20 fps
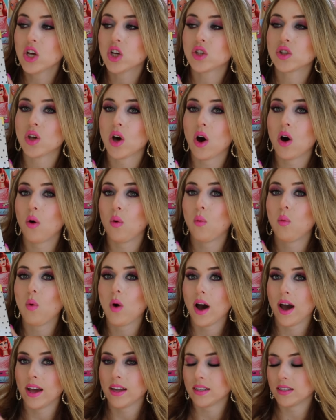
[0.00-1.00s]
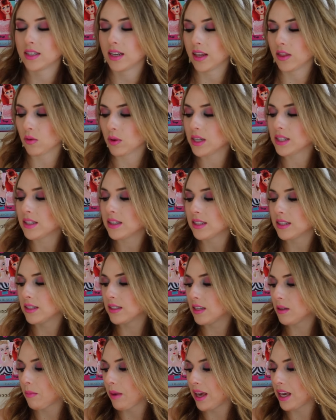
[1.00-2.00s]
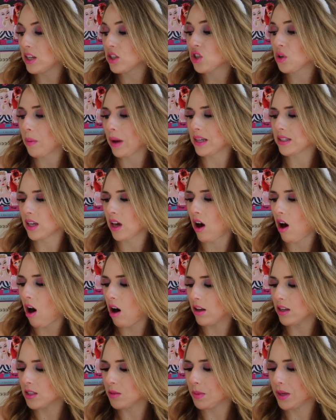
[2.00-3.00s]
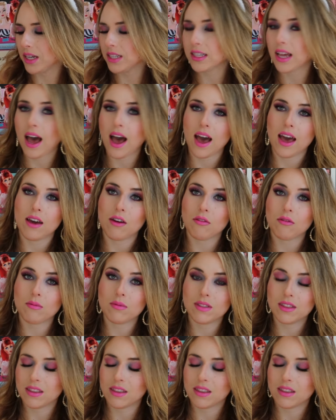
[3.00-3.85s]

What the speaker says: So and the reason this is in my Easter basket haul is because I